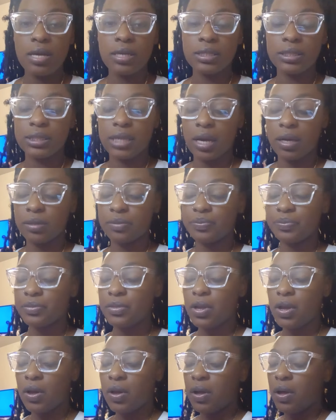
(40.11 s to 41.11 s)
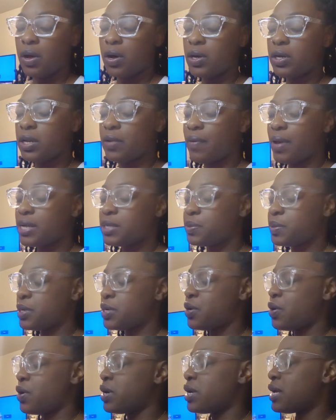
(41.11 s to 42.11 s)
So, Holy Divine
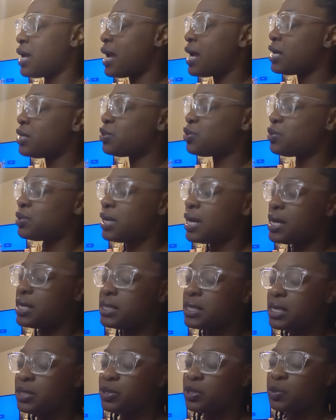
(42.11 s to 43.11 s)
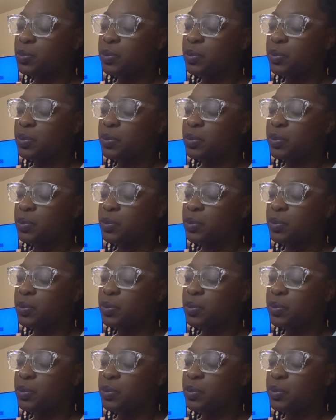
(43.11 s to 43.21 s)
Spirit, Guardian Angels, Ancestor